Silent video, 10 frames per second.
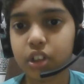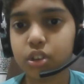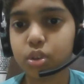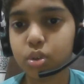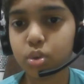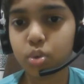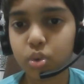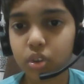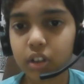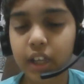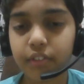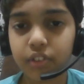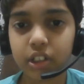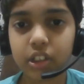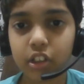you do,
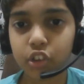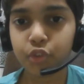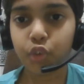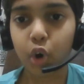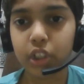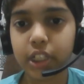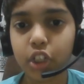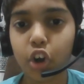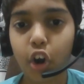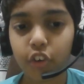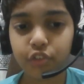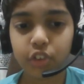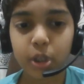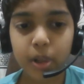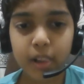everything's falling off.
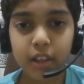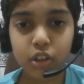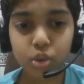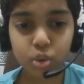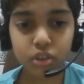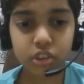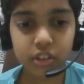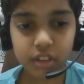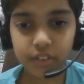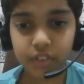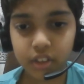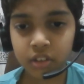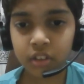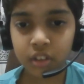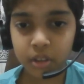Rook G7,
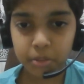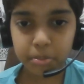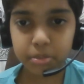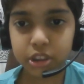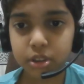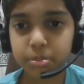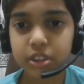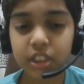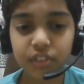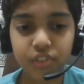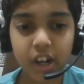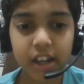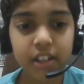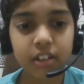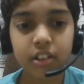Bishop G5,